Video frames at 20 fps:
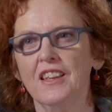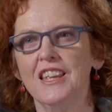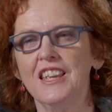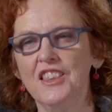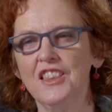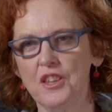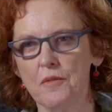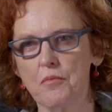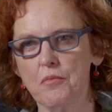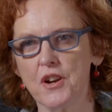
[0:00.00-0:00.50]

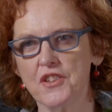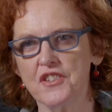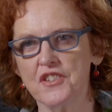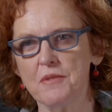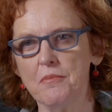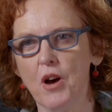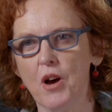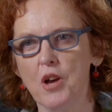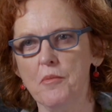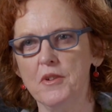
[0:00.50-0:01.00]
in the
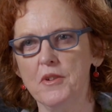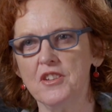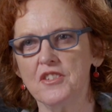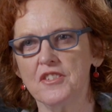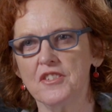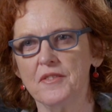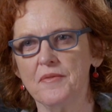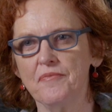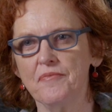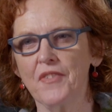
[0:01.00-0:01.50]
present
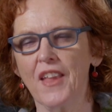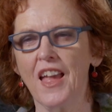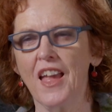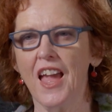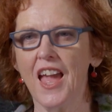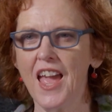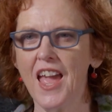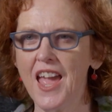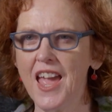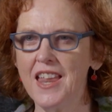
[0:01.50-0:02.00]
moment,
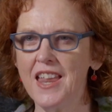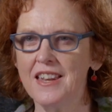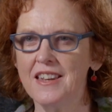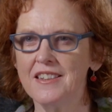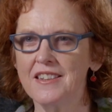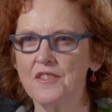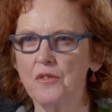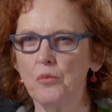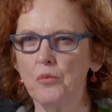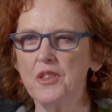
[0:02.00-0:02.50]

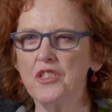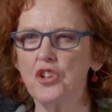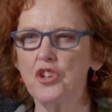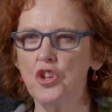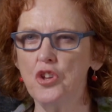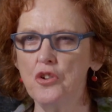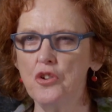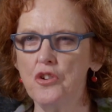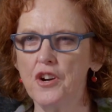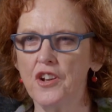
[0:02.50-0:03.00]
and with
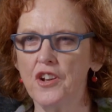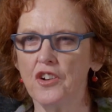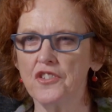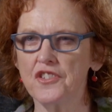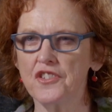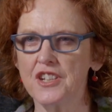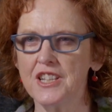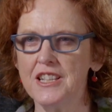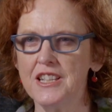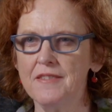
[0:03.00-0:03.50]

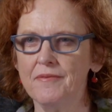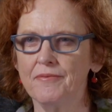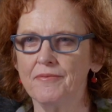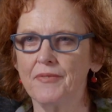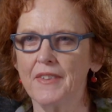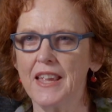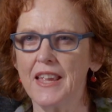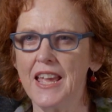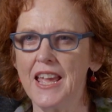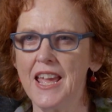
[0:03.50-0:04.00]
curiosity
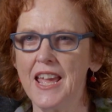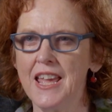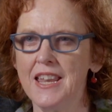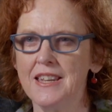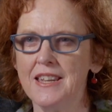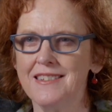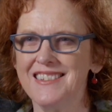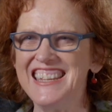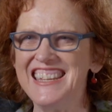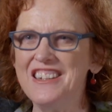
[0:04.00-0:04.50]

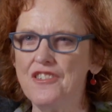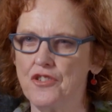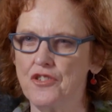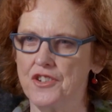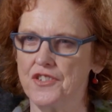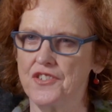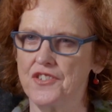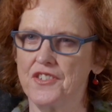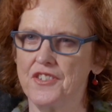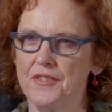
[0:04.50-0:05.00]
and
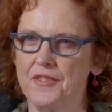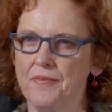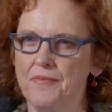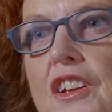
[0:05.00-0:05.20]
interest.